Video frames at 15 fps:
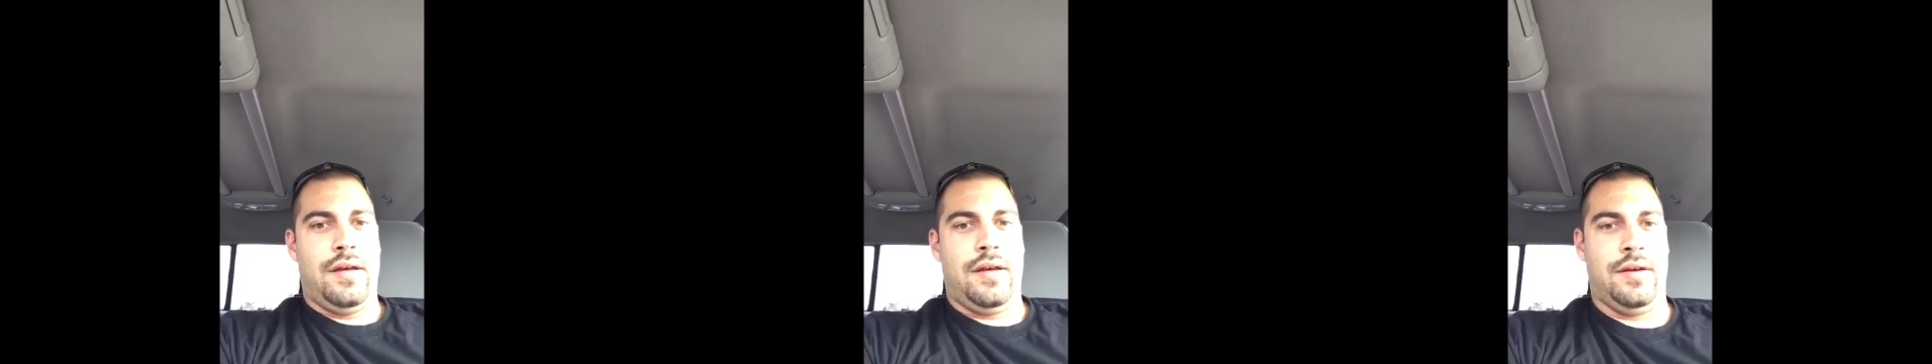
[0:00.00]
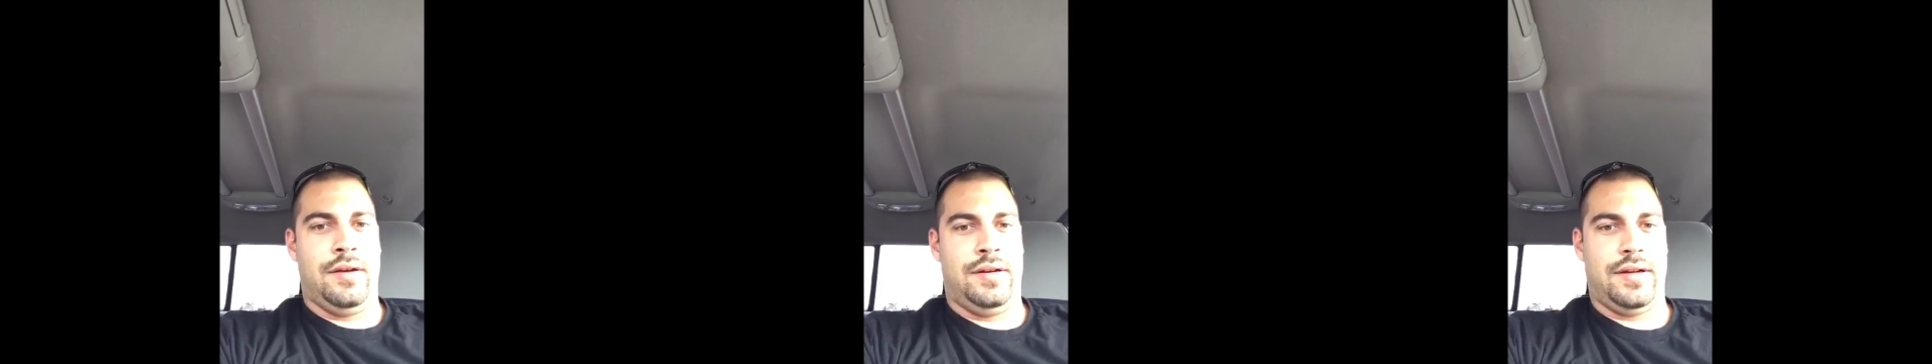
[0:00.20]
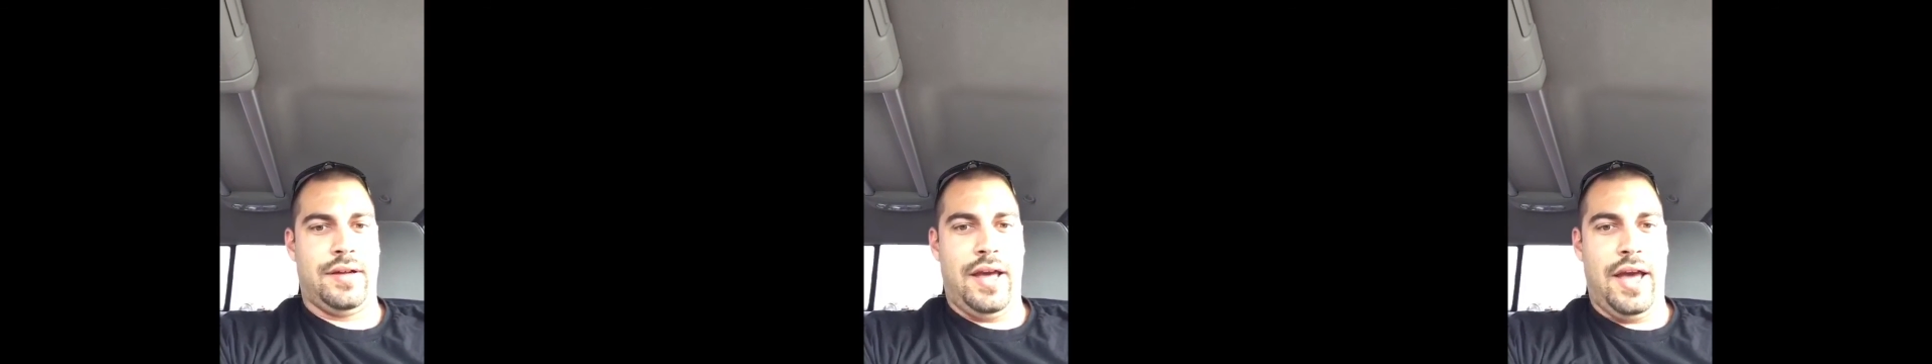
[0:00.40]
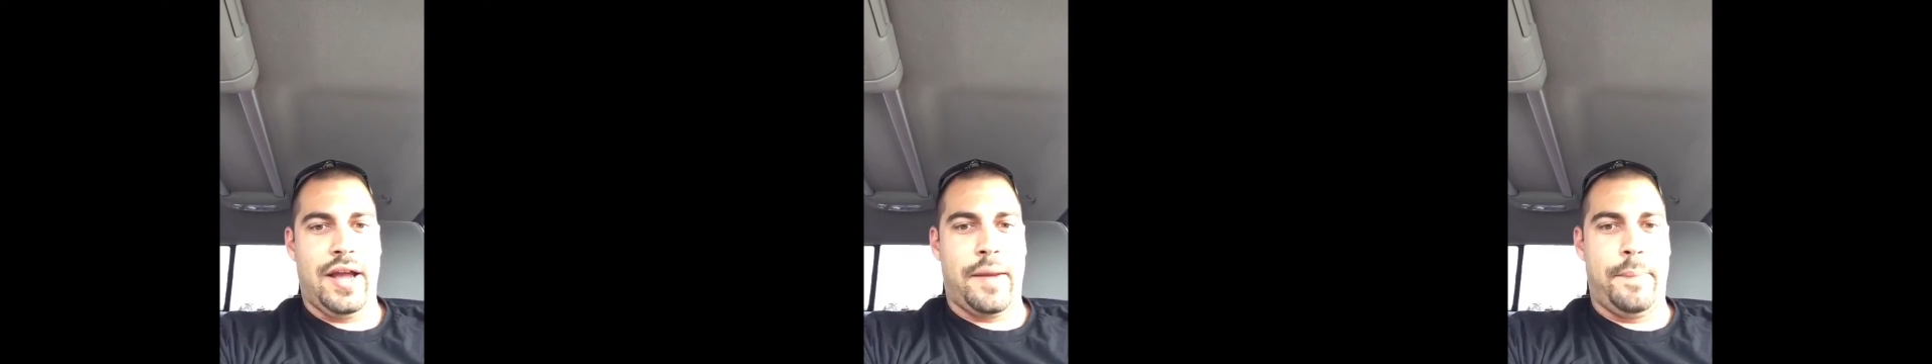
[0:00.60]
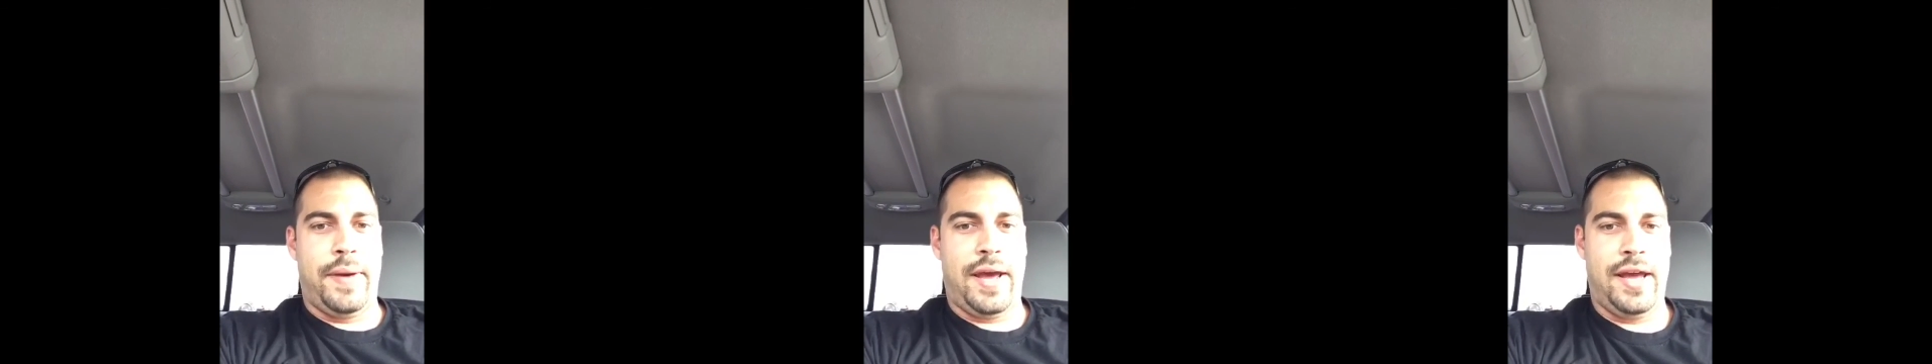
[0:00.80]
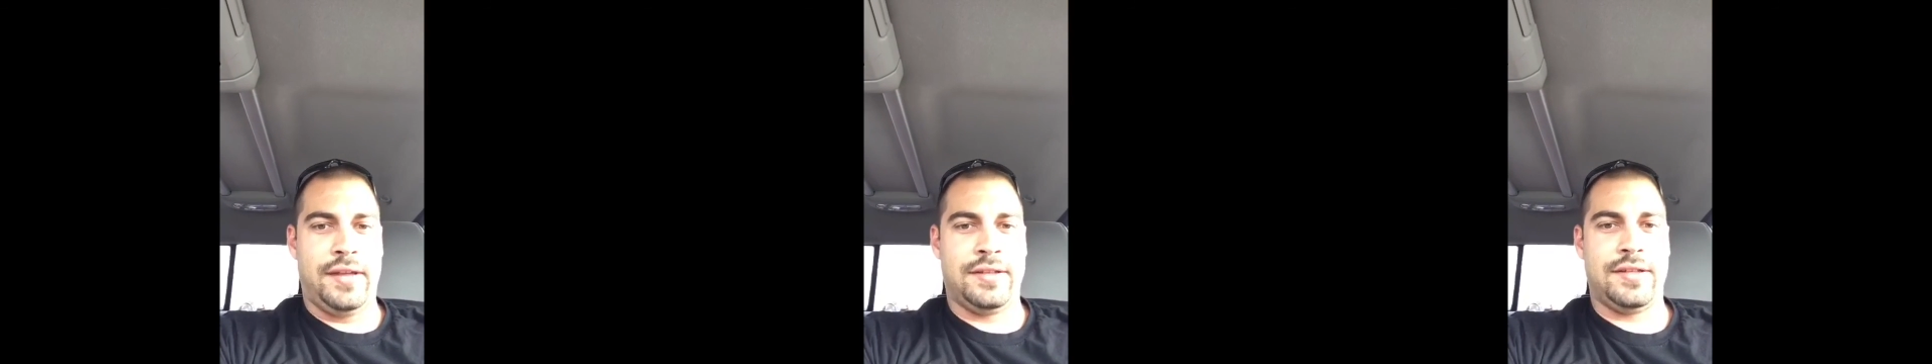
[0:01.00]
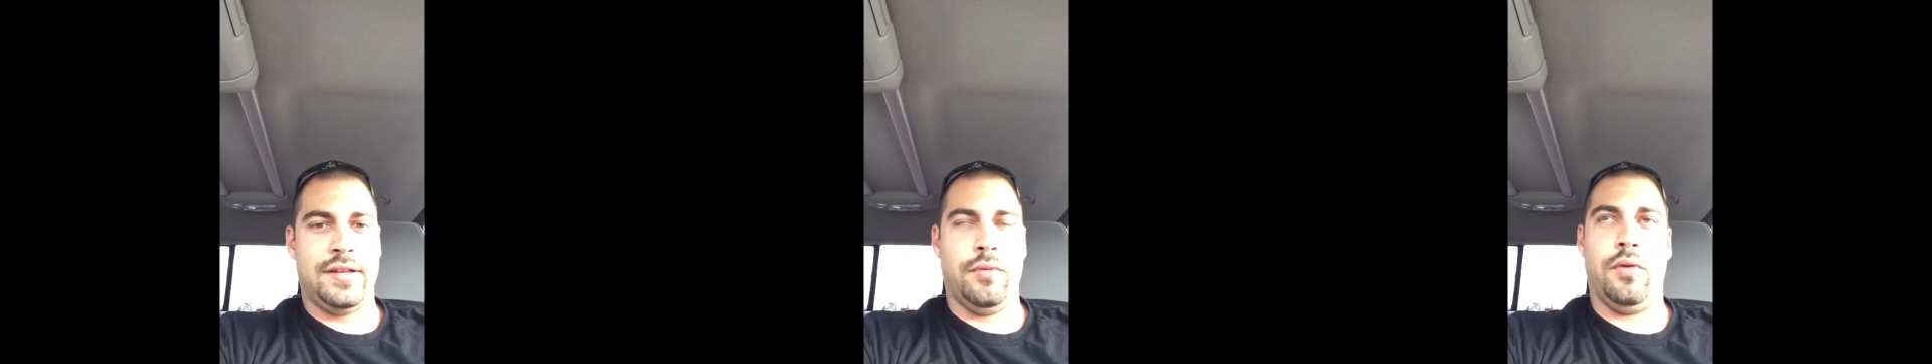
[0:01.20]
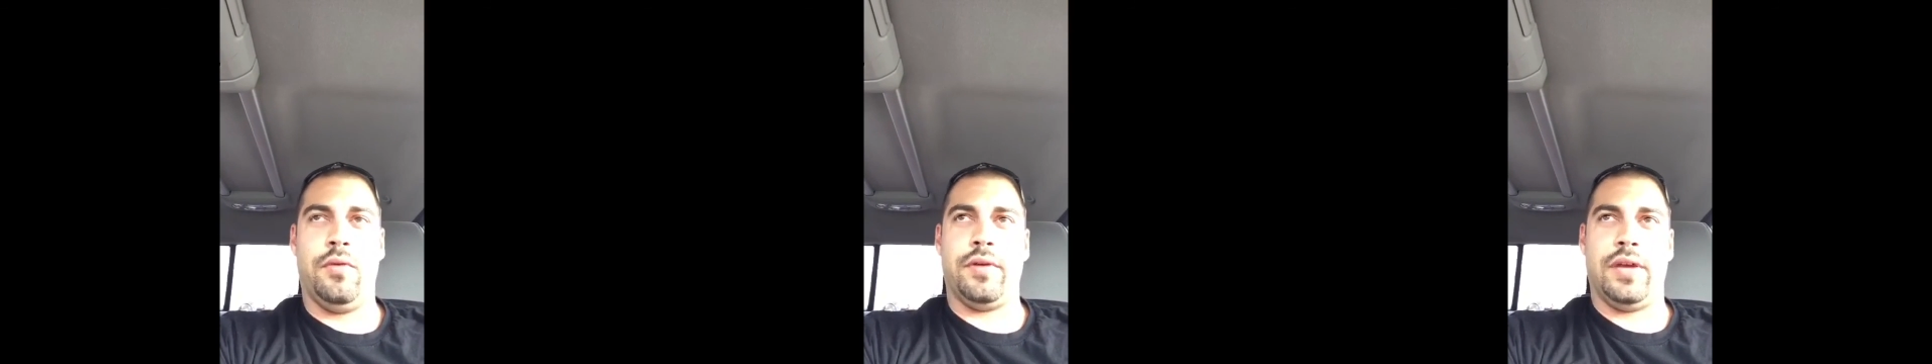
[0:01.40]
at a pace
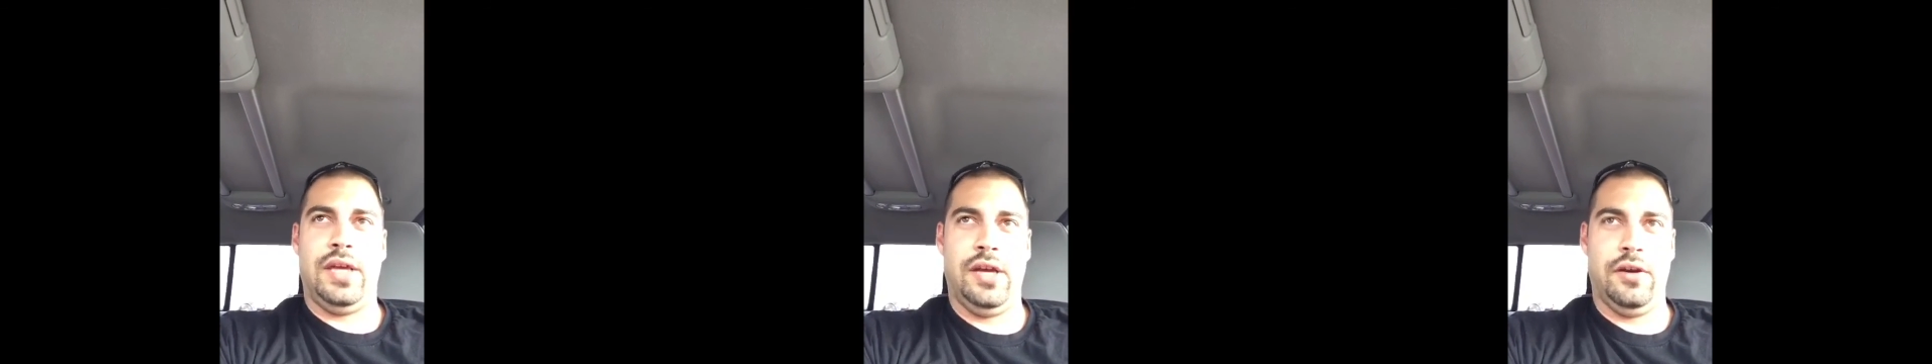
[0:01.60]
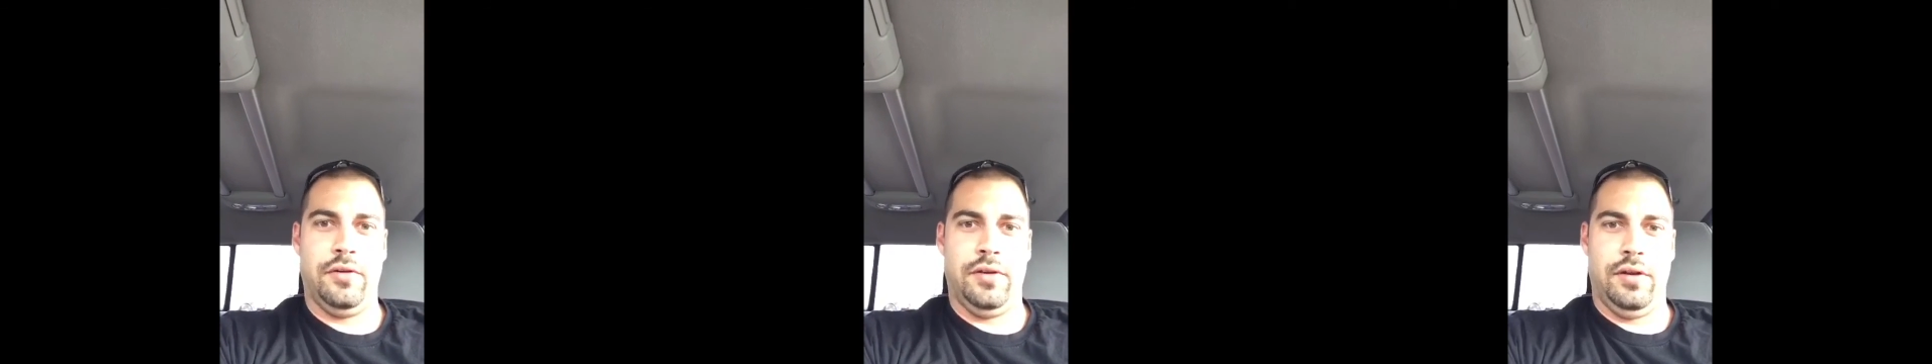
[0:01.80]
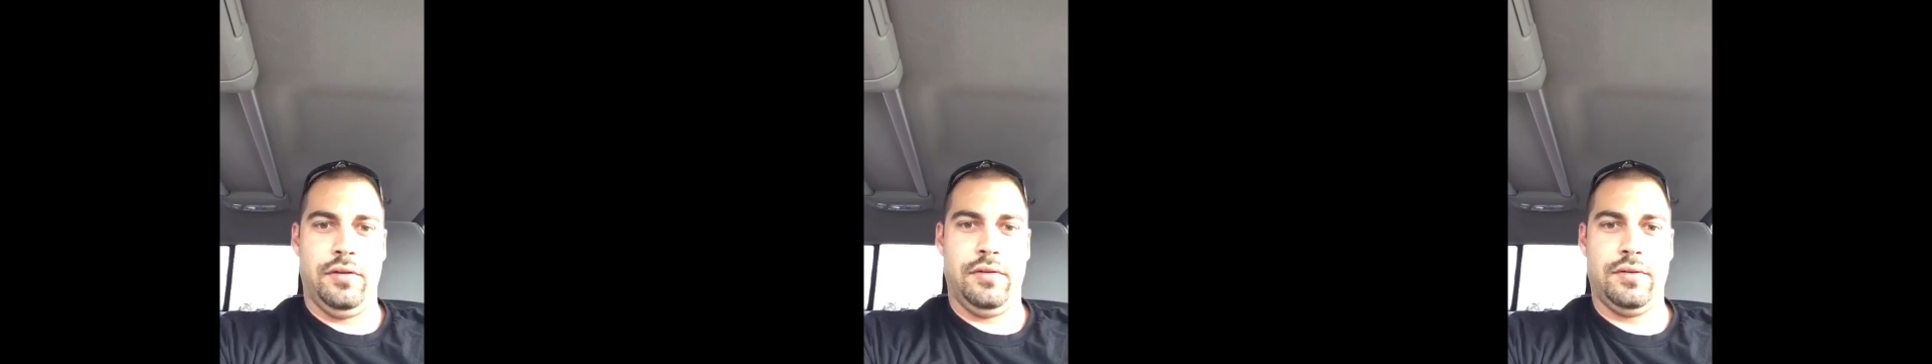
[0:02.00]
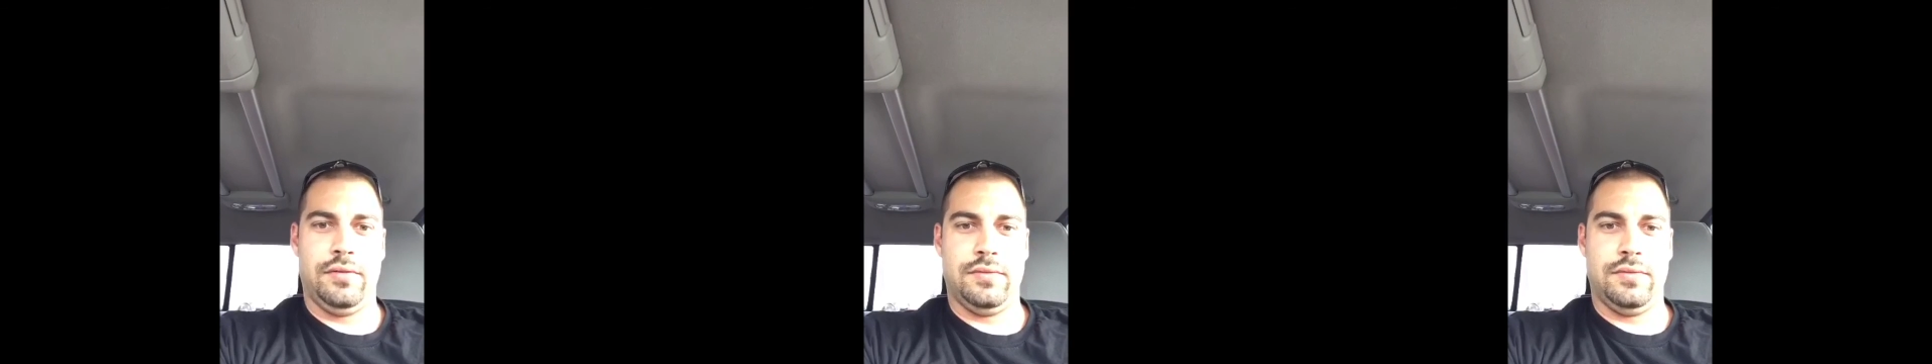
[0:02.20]
that won't kill you.